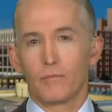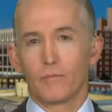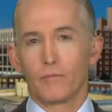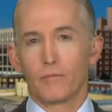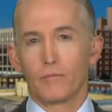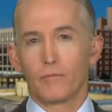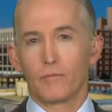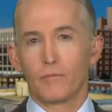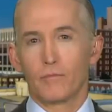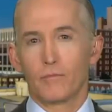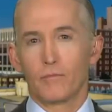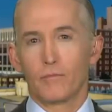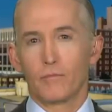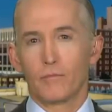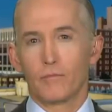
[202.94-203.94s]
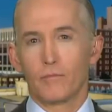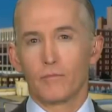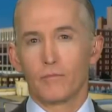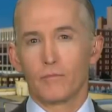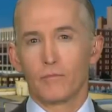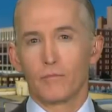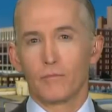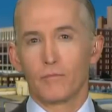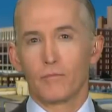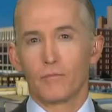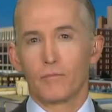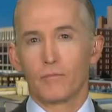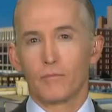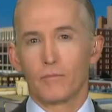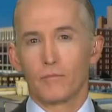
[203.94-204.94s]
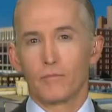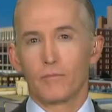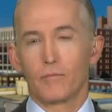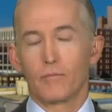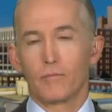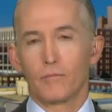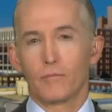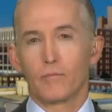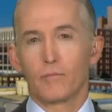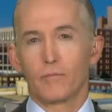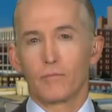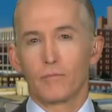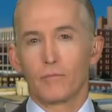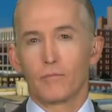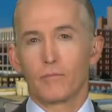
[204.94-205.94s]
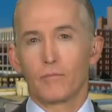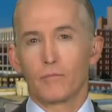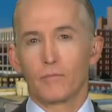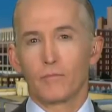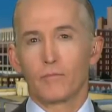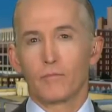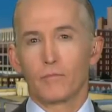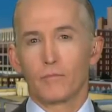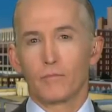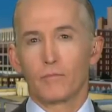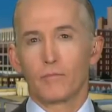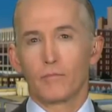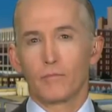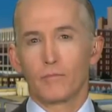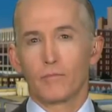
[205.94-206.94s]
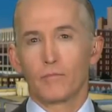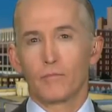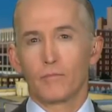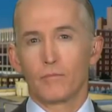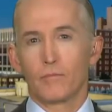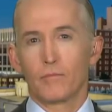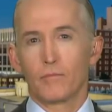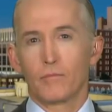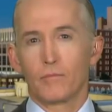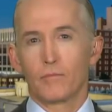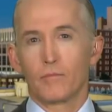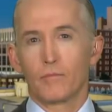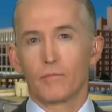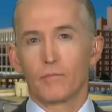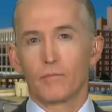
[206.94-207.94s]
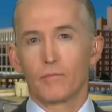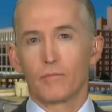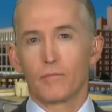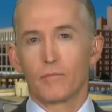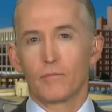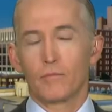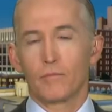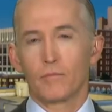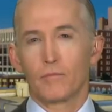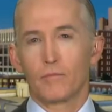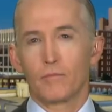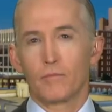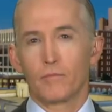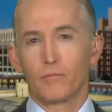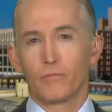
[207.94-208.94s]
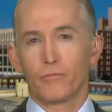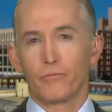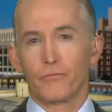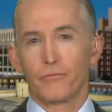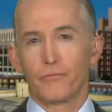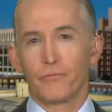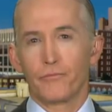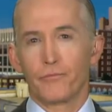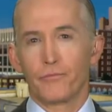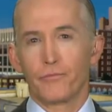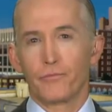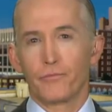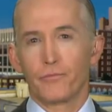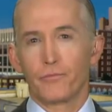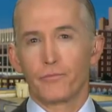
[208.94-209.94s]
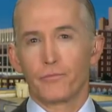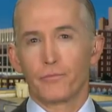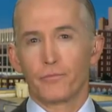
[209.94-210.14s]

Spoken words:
The person shown says nothing.